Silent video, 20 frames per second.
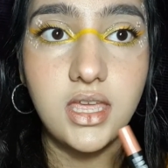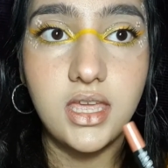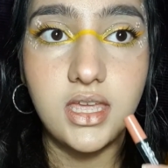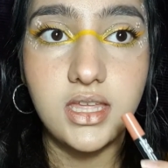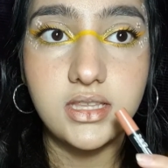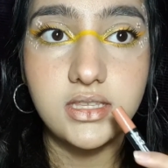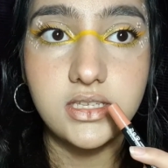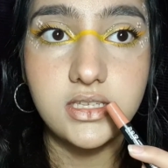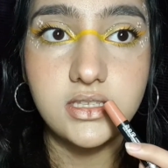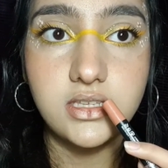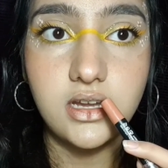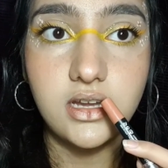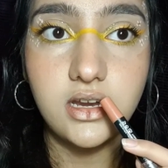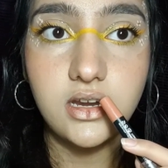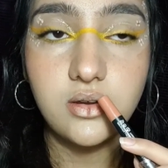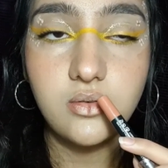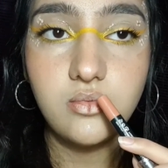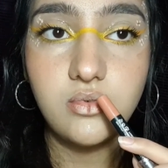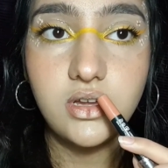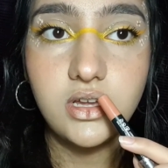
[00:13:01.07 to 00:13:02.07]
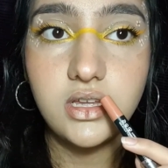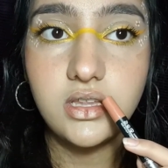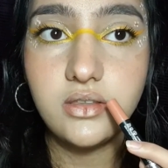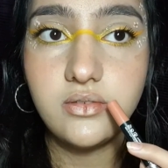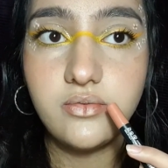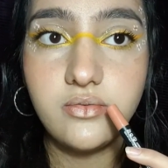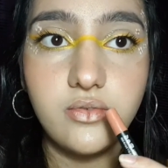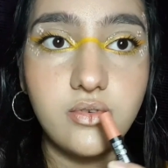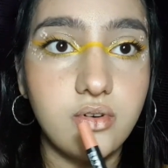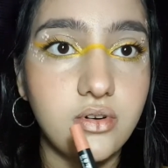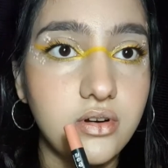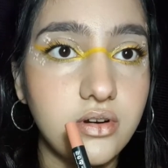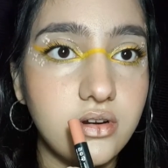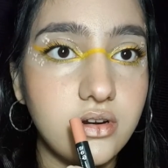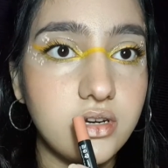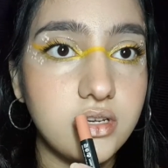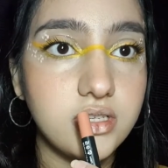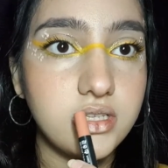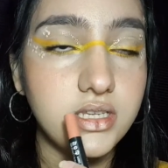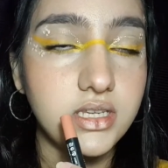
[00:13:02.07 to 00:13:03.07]
and the dark one
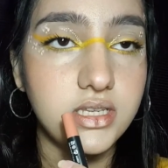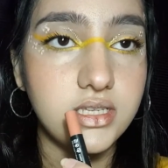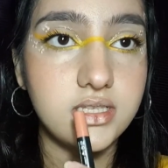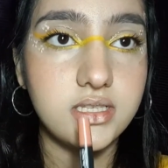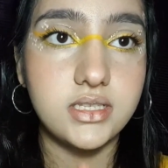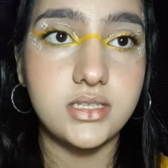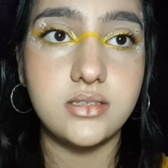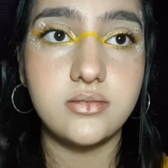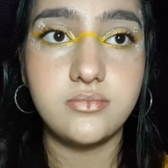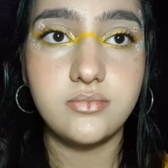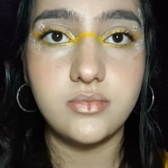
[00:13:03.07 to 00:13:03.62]
for this.